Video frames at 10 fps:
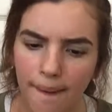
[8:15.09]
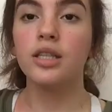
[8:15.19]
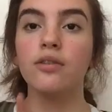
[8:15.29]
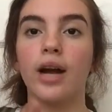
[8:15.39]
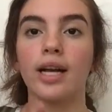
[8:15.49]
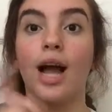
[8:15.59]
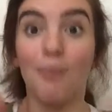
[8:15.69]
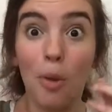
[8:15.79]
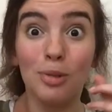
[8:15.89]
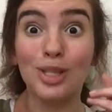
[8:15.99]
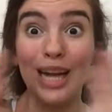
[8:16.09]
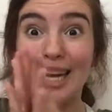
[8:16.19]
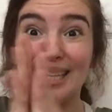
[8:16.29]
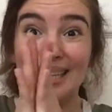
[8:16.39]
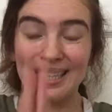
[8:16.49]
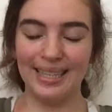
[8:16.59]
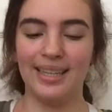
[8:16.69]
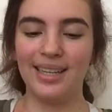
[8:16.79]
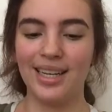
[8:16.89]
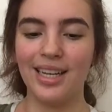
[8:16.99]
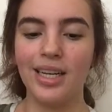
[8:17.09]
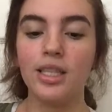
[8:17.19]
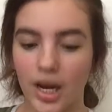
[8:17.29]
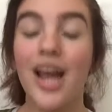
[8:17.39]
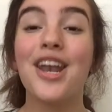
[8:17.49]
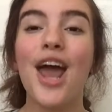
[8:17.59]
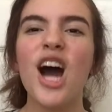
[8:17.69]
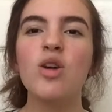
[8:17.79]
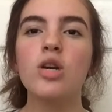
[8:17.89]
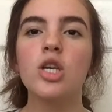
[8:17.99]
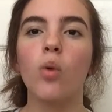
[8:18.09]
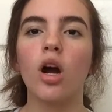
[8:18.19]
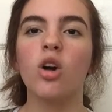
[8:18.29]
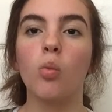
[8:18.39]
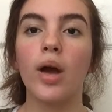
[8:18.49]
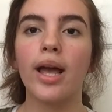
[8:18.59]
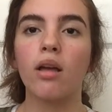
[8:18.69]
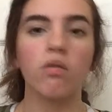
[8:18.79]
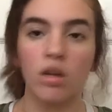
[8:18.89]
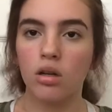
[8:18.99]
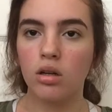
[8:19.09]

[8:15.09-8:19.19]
diffraction. I'm almost done. Now you are a wave